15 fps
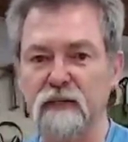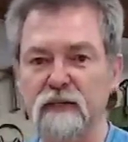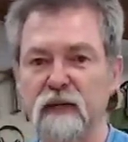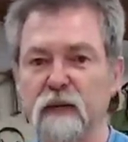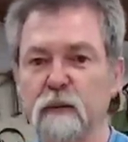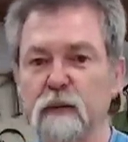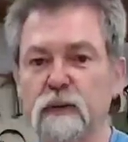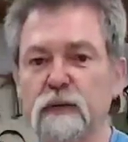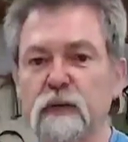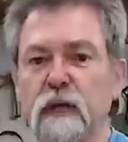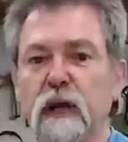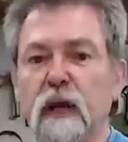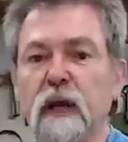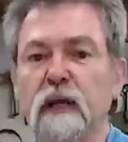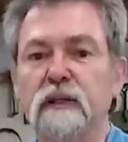asked the same
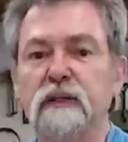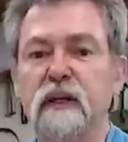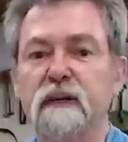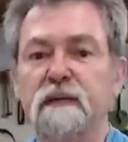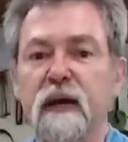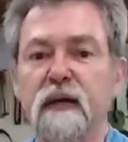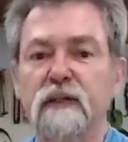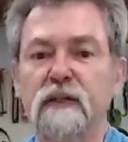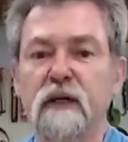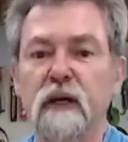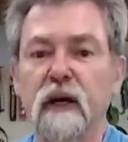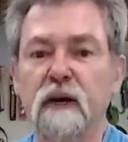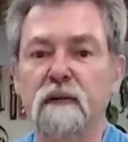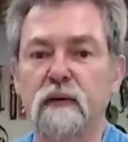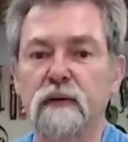question. Steve H,
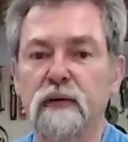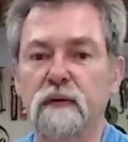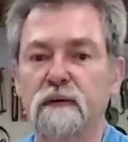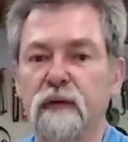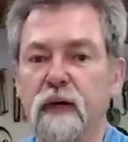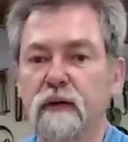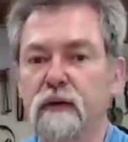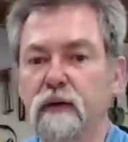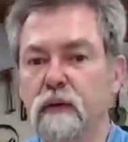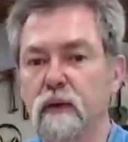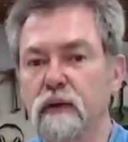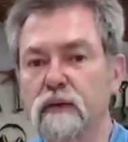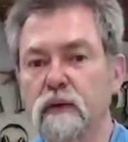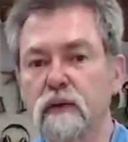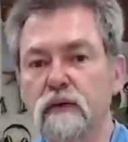I've also found the
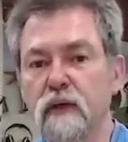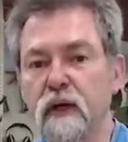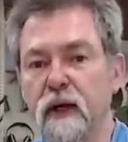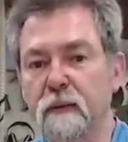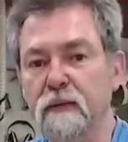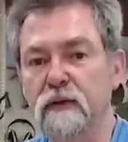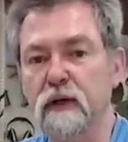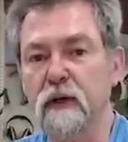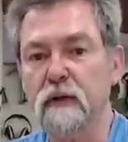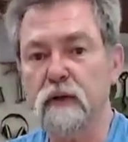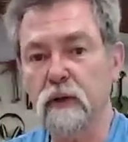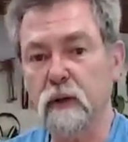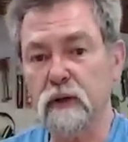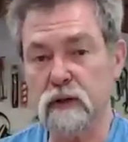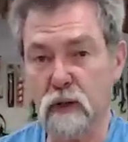Euro screws on Amazon in
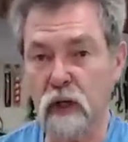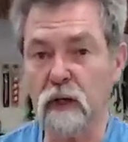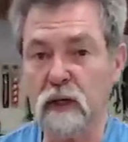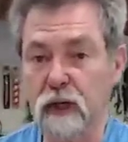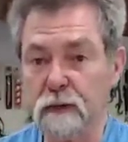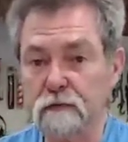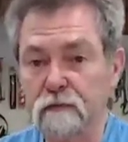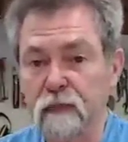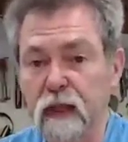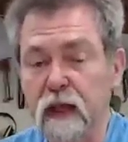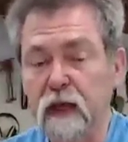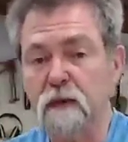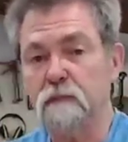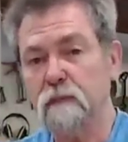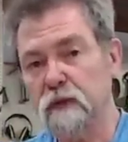the US. Okay,
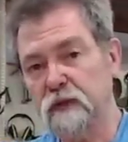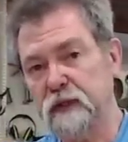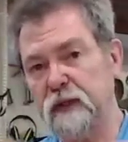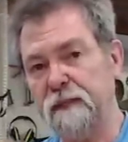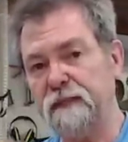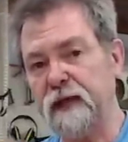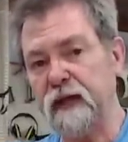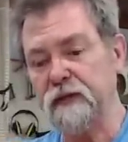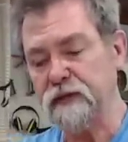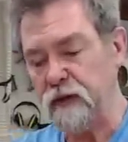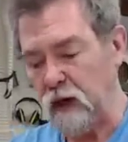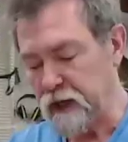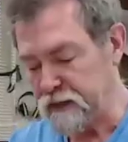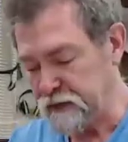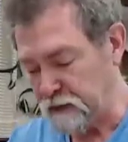get that
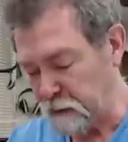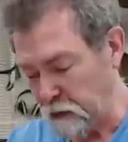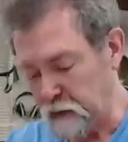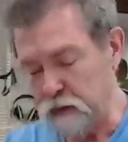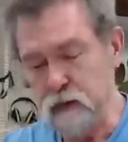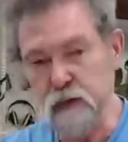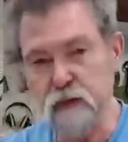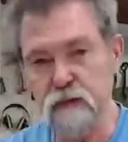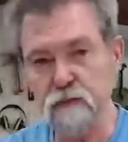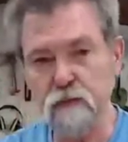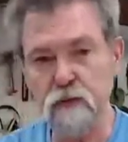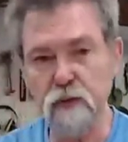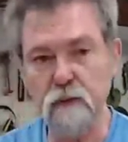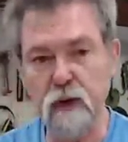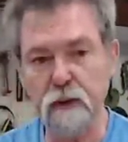size. If you want to
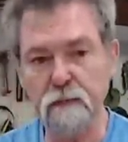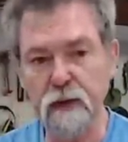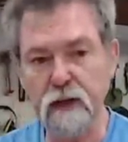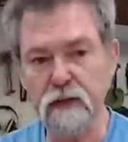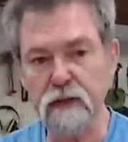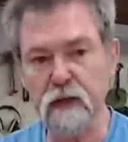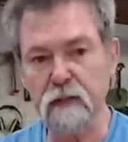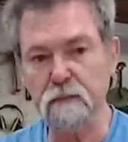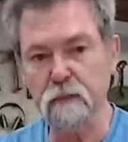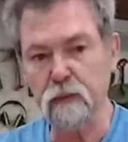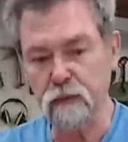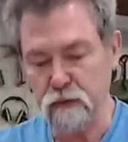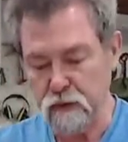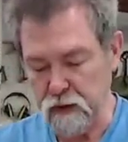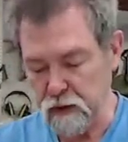do my bench and
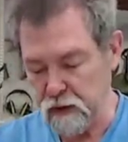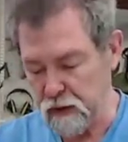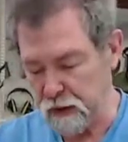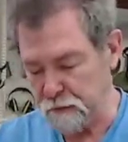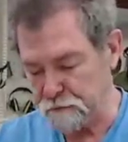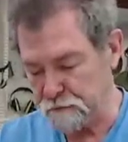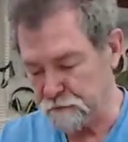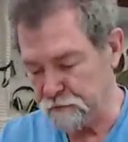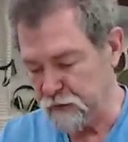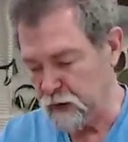put the